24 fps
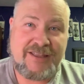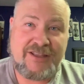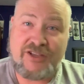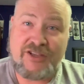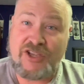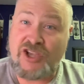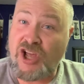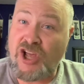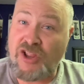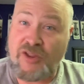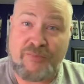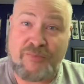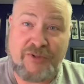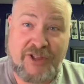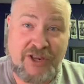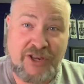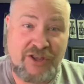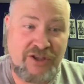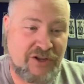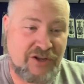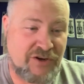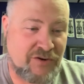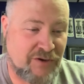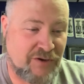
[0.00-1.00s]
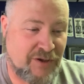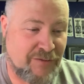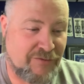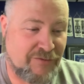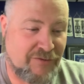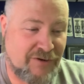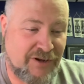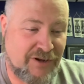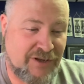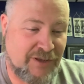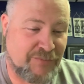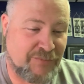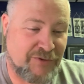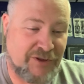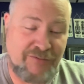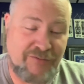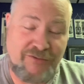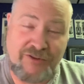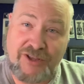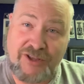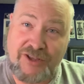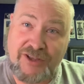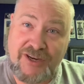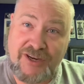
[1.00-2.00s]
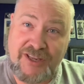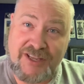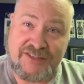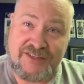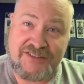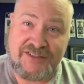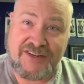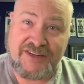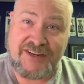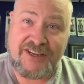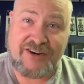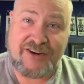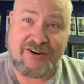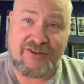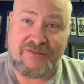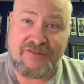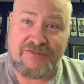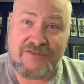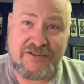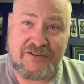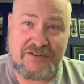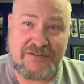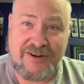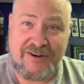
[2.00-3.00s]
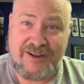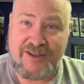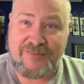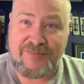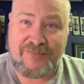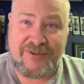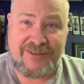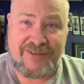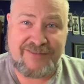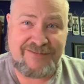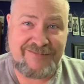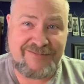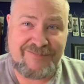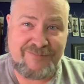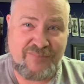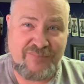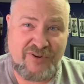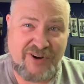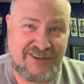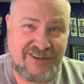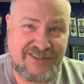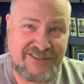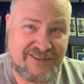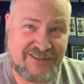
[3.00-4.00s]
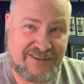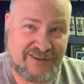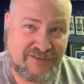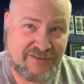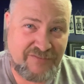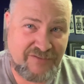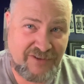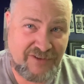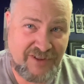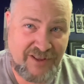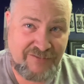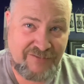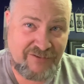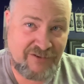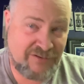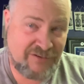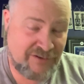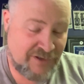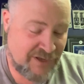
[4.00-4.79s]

Cullen played good, don't get me wrong. He played really good against the Decker in the first round, but Price is a different level.